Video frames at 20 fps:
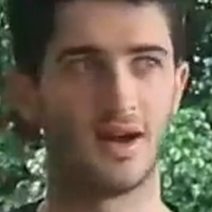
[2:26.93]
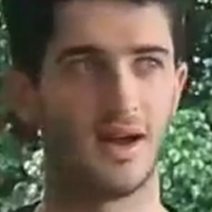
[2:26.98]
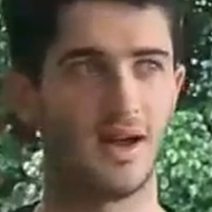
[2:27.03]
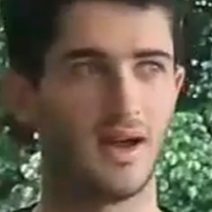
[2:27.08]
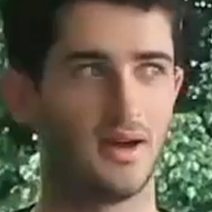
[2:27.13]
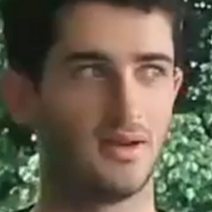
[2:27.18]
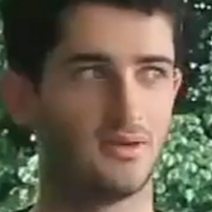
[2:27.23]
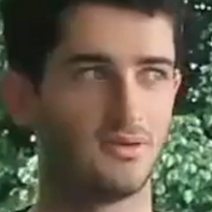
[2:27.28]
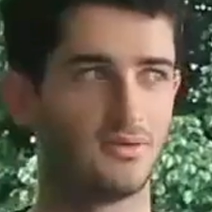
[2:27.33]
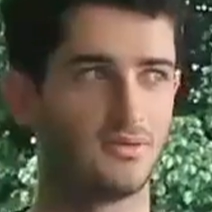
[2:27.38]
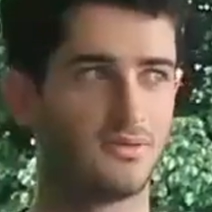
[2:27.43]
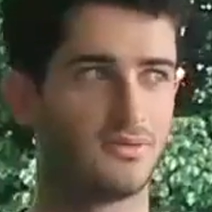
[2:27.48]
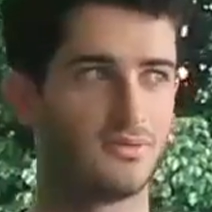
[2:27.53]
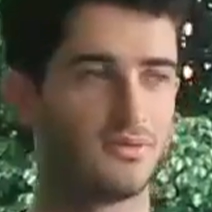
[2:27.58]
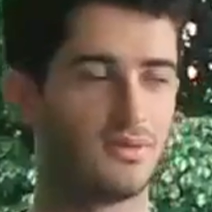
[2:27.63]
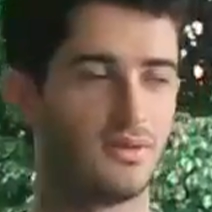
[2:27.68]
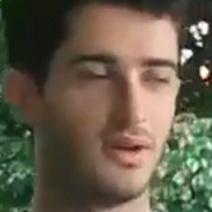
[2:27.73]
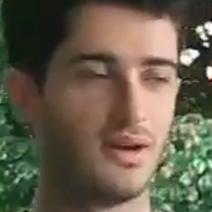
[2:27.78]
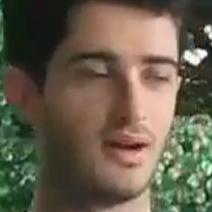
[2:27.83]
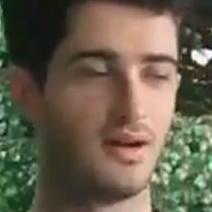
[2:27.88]
I have
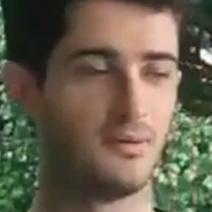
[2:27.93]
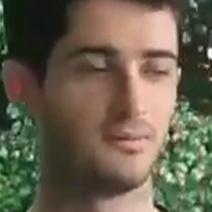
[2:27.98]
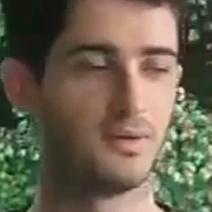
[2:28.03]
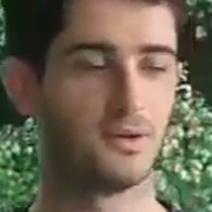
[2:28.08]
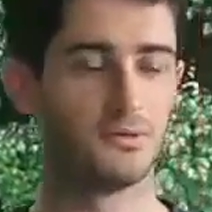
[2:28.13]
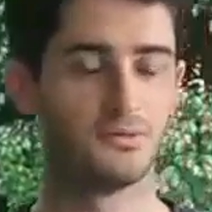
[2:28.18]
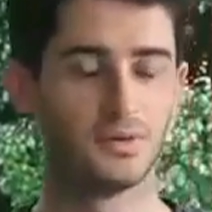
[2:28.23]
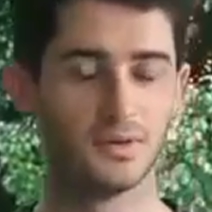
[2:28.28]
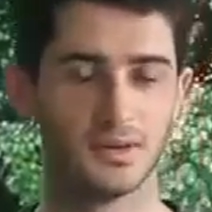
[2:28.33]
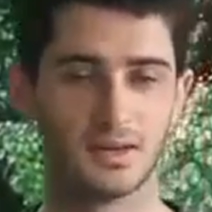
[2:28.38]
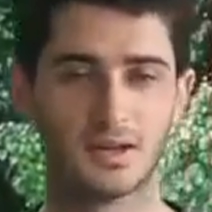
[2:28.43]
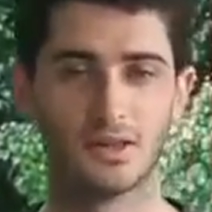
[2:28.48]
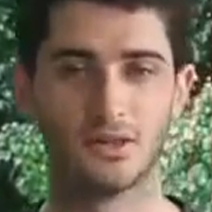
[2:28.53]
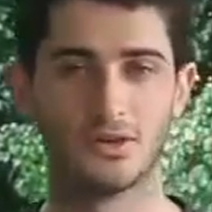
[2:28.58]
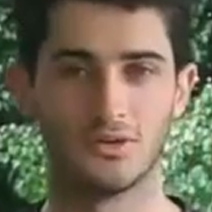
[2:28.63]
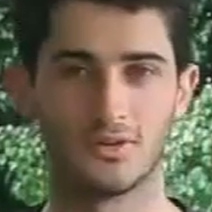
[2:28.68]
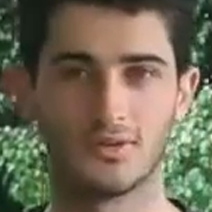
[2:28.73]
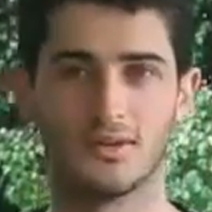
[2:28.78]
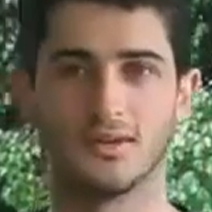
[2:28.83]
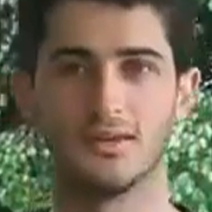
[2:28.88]
a really
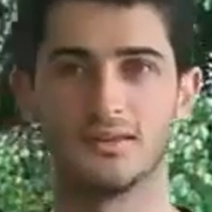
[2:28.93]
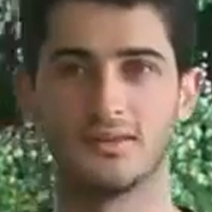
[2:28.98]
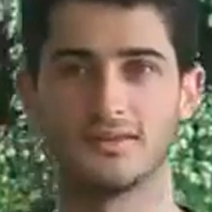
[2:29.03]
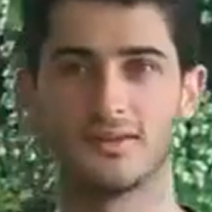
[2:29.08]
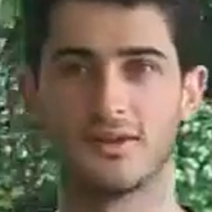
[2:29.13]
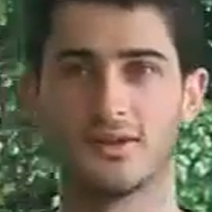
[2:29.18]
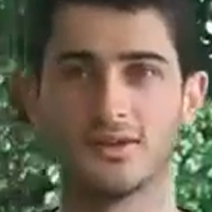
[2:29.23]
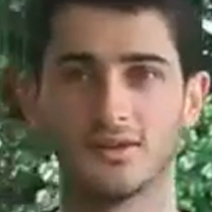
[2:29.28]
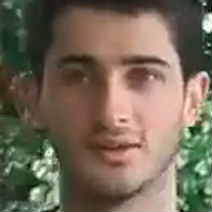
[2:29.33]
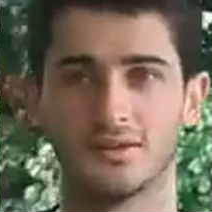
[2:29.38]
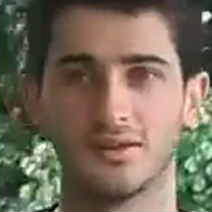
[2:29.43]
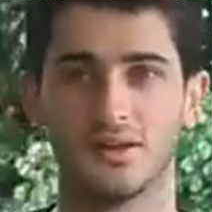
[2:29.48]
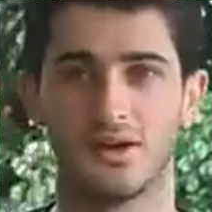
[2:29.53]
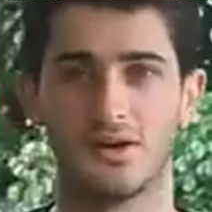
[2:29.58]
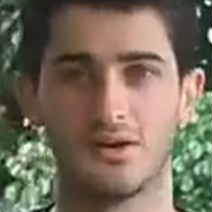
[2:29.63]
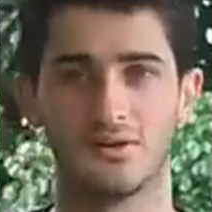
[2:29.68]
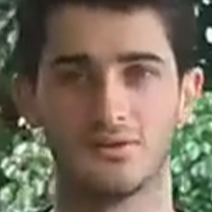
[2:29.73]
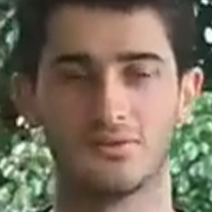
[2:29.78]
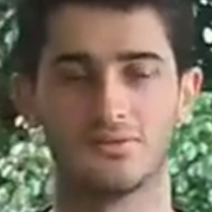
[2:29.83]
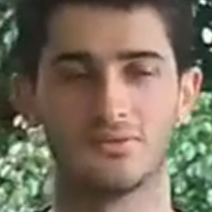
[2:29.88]
close-knit circle
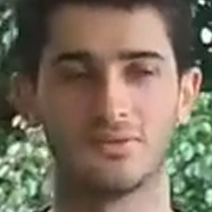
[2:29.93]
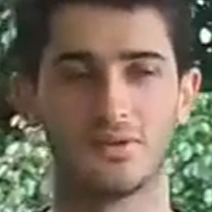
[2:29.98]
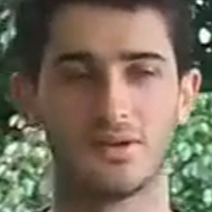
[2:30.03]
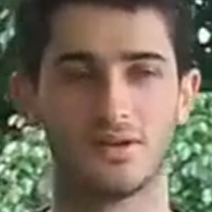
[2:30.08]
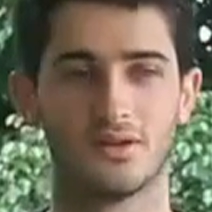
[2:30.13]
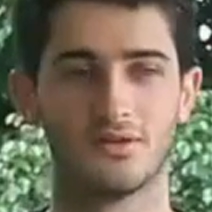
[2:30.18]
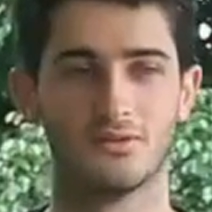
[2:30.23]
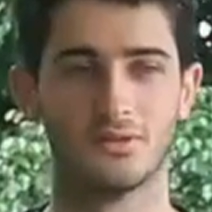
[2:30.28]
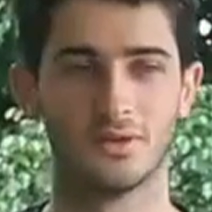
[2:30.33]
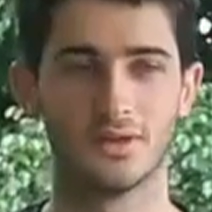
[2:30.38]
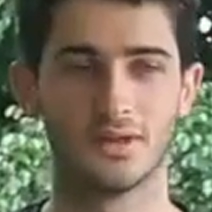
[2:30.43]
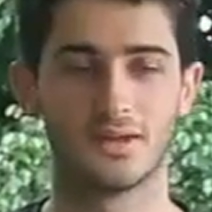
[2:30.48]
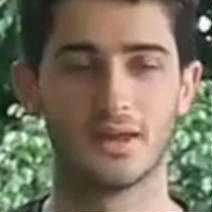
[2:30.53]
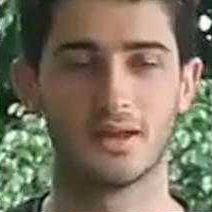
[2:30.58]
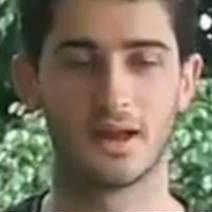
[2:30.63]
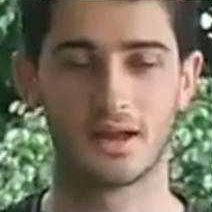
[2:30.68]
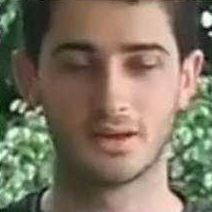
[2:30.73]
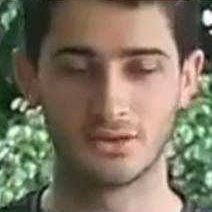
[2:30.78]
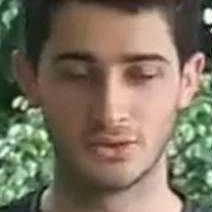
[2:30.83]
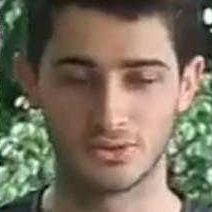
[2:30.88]
of
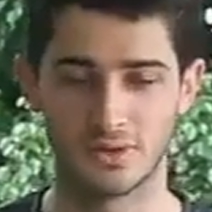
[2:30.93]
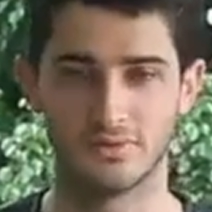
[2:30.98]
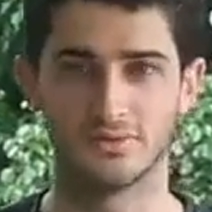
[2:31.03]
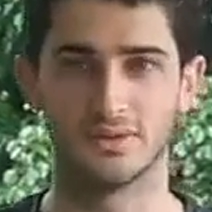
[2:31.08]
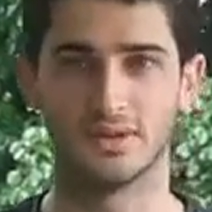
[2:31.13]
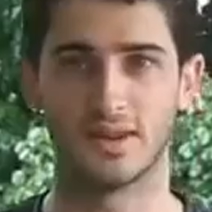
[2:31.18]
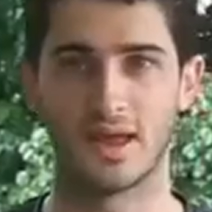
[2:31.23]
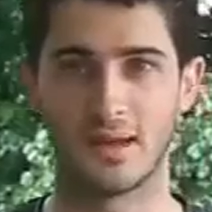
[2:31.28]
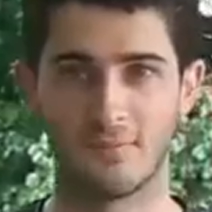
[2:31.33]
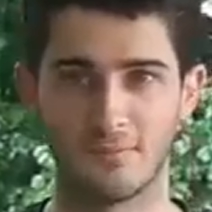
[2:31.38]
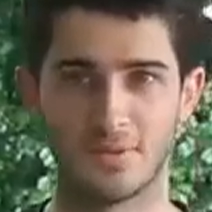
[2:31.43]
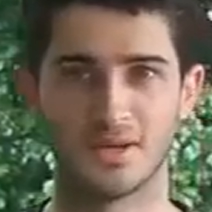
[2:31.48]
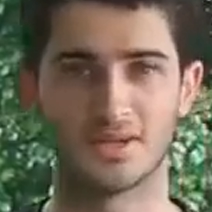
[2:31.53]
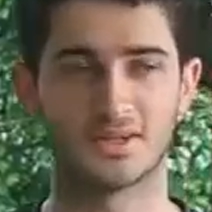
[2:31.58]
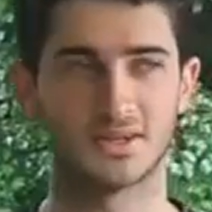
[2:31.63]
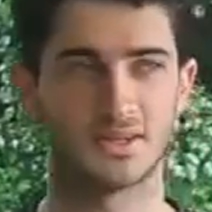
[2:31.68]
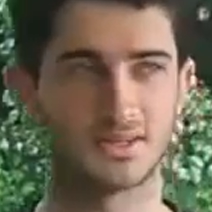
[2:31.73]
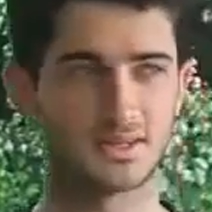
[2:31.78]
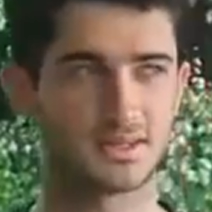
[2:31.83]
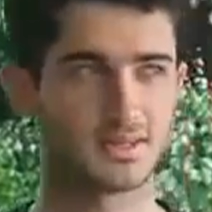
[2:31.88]
really driven,
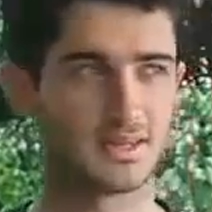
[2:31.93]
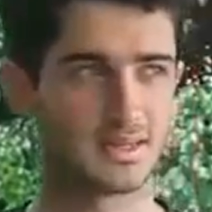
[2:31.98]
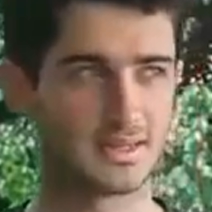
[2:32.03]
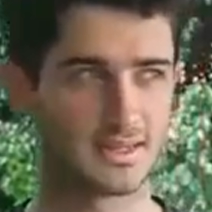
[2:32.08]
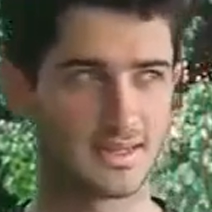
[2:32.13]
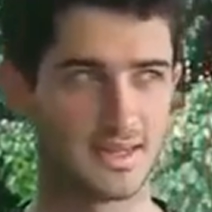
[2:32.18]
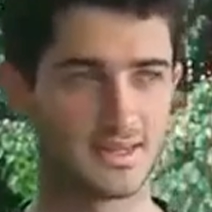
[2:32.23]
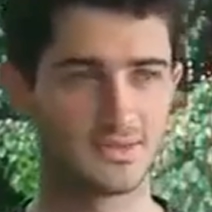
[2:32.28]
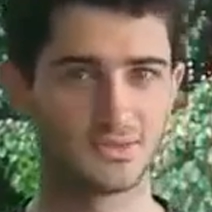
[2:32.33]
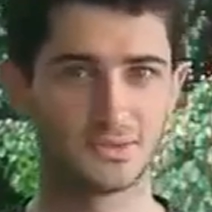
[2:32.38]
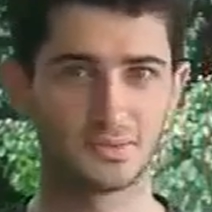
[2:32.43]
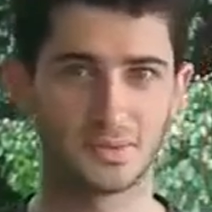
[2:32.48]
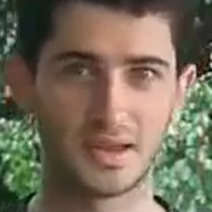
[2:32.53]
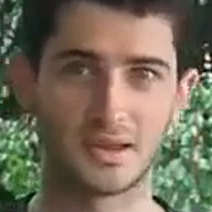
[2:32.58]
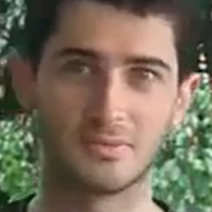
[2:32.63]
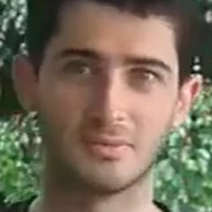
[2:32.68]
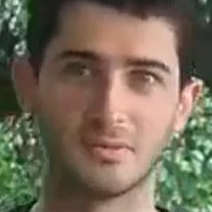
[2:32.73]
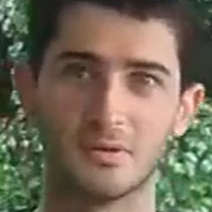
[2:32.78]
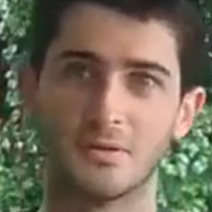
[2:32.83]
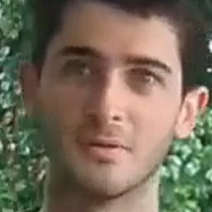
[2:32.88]
ambitious, successful
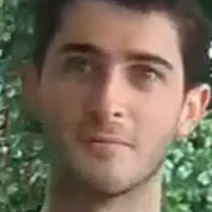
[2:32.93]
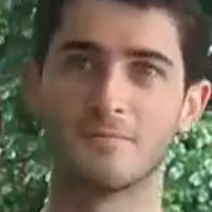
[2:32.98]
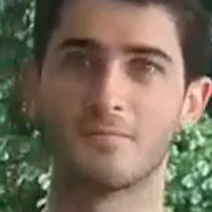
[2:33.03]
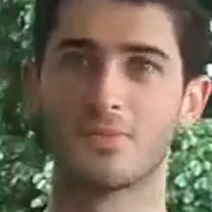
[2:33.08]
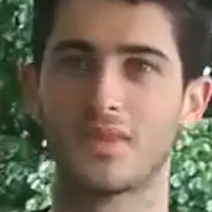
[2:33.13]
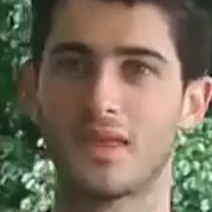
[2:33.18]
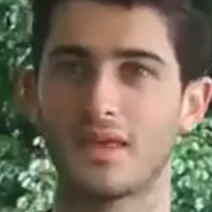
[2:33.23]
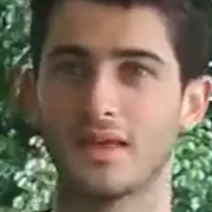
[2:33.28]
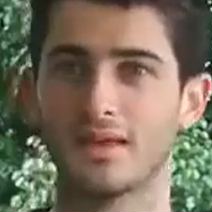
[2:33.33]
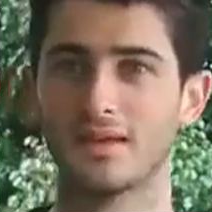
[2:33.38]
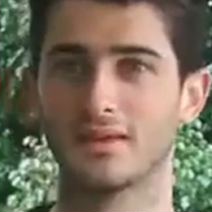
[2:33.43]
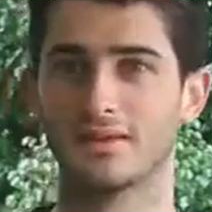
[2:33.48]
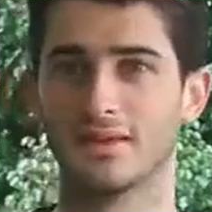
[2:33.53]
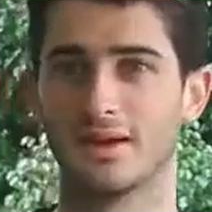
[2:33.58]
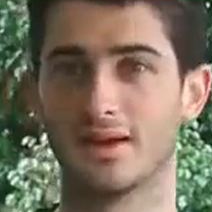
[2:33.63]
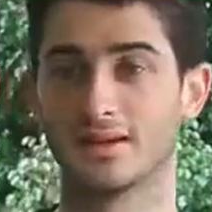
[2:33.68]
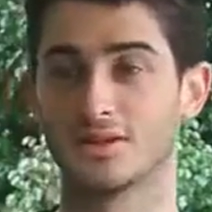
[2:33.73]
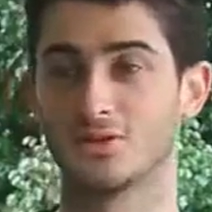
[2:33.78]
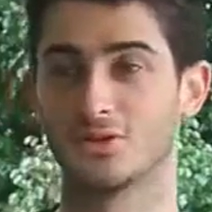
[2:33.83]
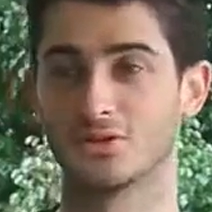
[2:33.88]
people
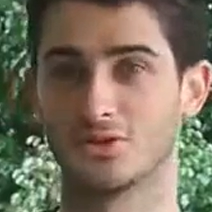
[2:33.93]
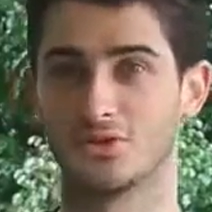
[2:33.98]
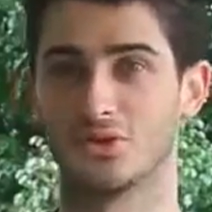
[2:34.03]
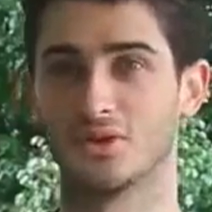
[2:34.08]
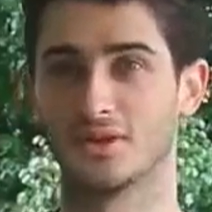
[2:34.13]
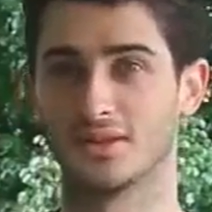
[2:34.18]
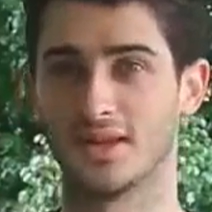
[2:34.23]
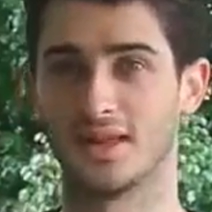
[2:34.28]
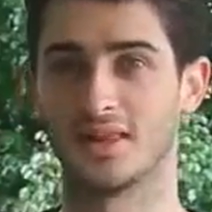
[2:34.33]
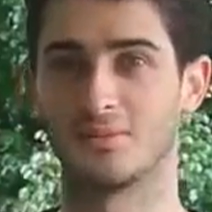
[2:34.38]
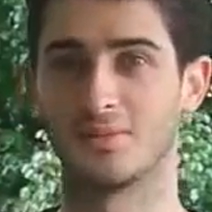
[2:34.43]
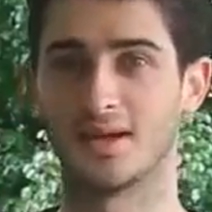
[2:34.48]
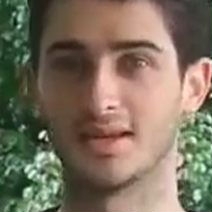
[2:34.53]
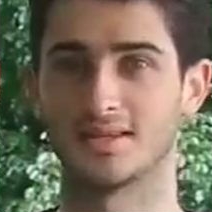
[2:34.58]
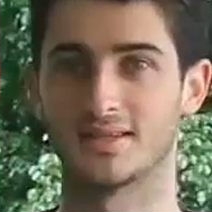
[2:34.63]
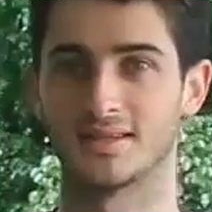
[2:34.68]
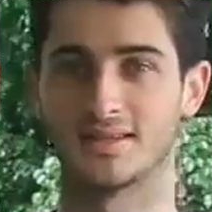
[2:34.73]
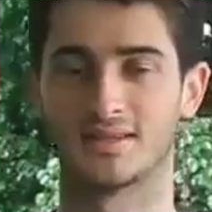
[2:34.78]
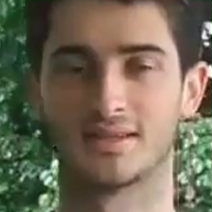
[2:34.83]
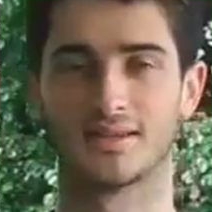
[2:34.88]
that I talk to on a daily
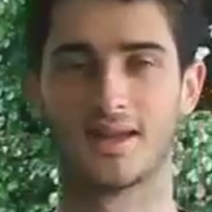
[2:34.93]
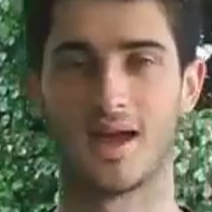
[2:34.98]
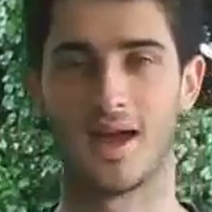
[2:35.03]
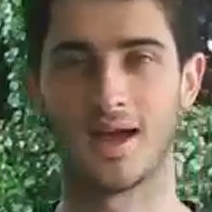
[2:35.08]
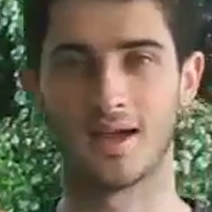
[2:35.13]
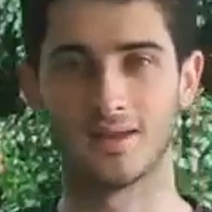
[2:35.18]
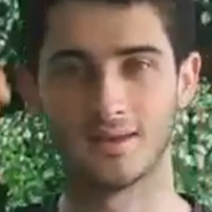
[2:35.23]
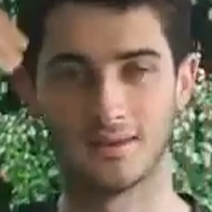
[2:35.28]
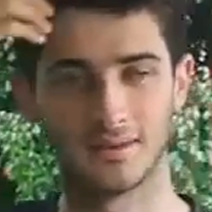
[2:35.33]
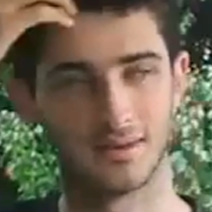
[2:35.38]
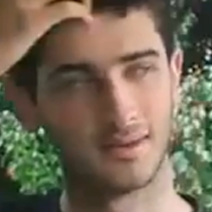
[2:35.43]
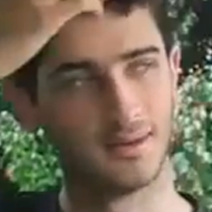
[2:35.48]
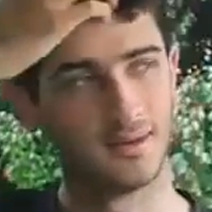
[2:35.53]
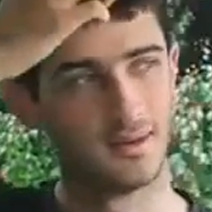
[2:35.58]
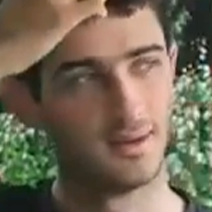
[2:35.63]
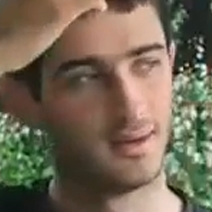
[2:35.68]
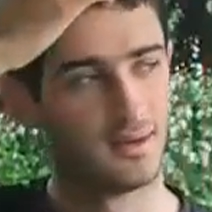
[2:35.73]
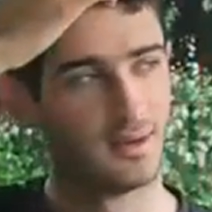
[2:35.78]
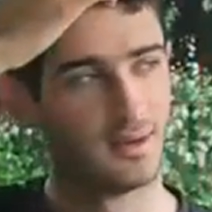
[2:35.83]
basis. And